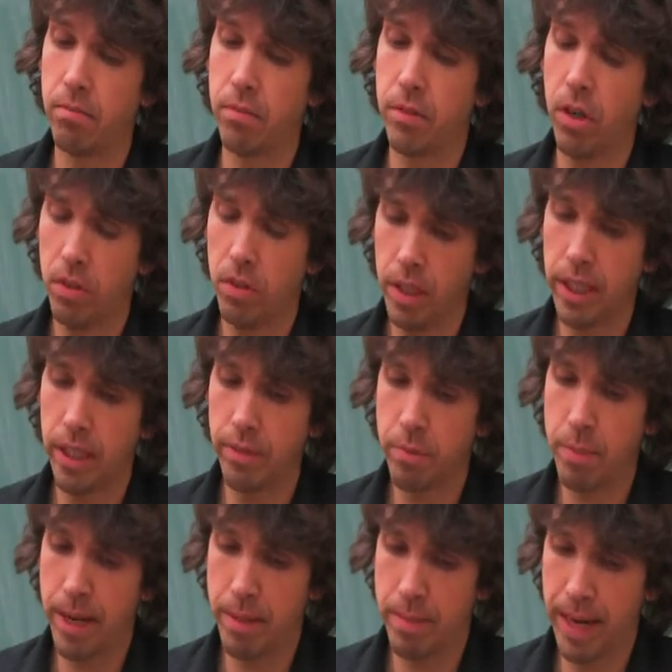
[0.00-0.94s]
totally loved
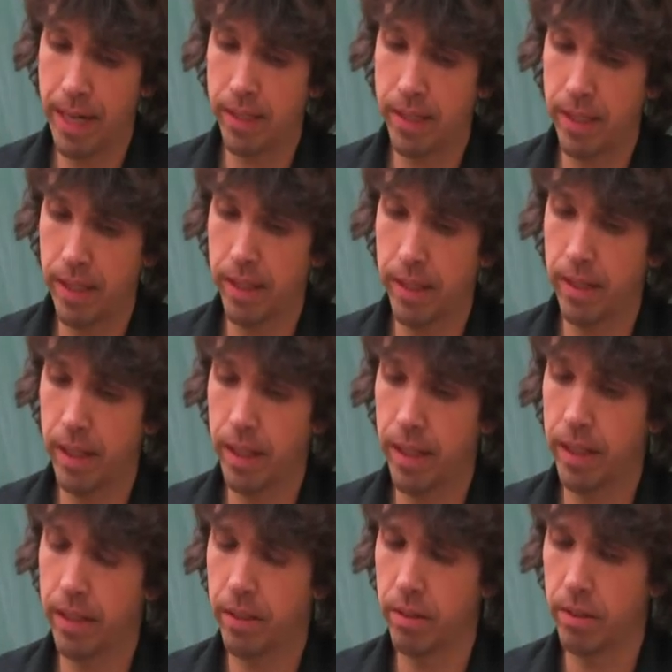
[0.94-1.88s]
Mad Magazine, and
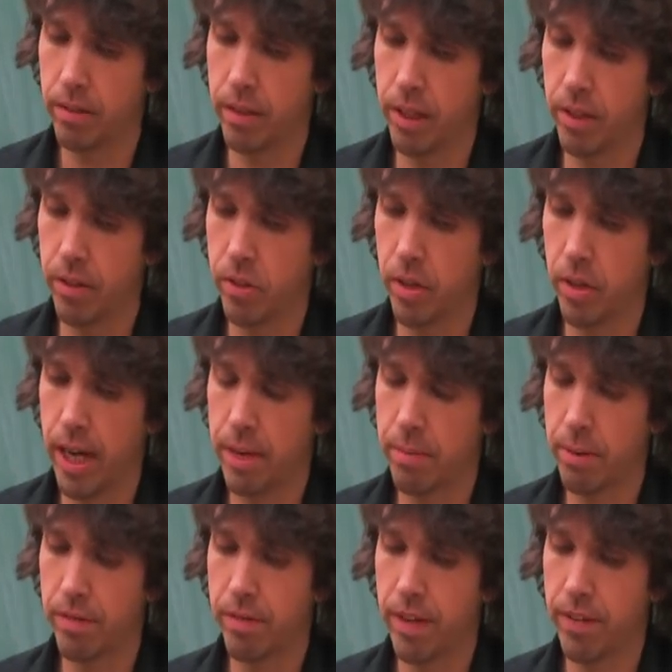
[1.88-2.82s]
I you know sort of had
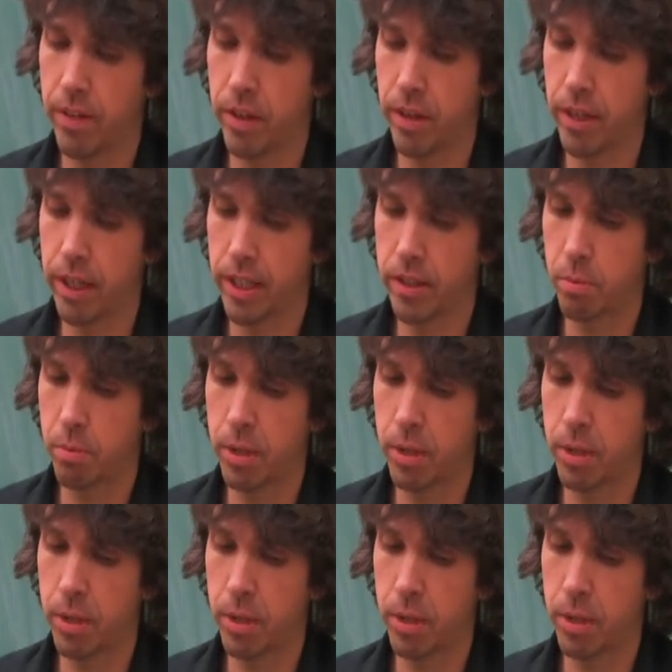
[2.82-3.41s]
my favorite artists,